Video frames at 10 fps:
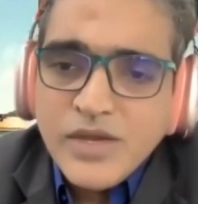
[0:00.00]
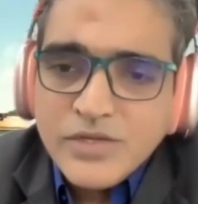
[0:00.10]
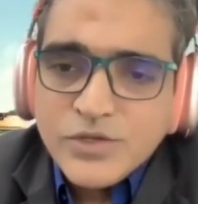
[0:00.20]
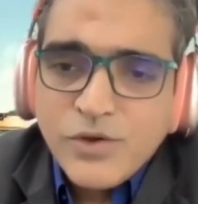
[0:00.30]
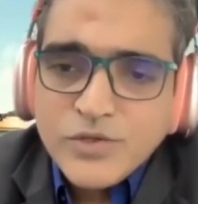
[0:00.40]

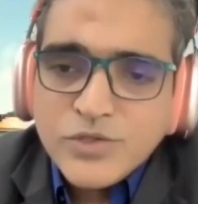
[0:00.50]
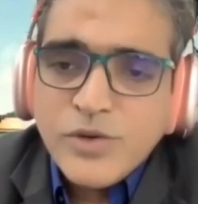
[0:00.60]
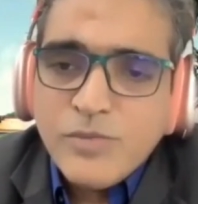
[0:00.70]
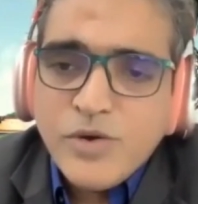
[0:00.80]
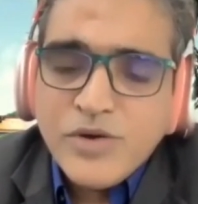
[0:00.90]
It's
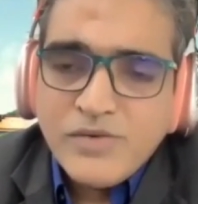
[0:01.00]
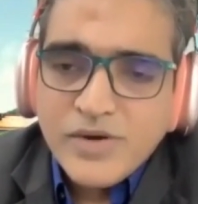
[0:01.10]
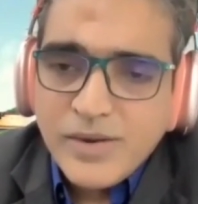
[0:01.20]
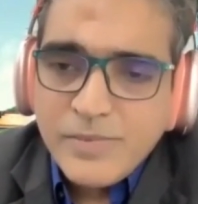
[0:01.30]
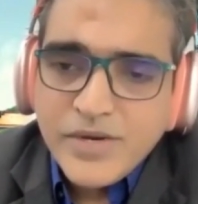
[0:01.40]
also about
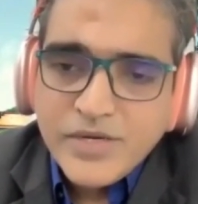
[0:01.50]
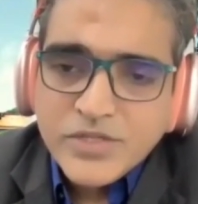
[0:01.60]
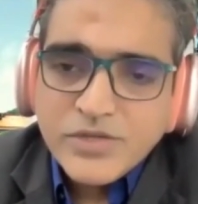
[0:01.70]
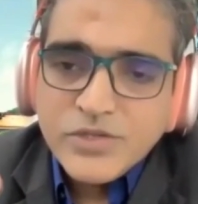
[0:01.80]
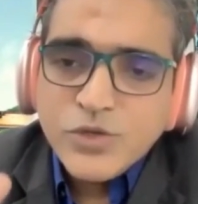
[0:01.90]
our reputation.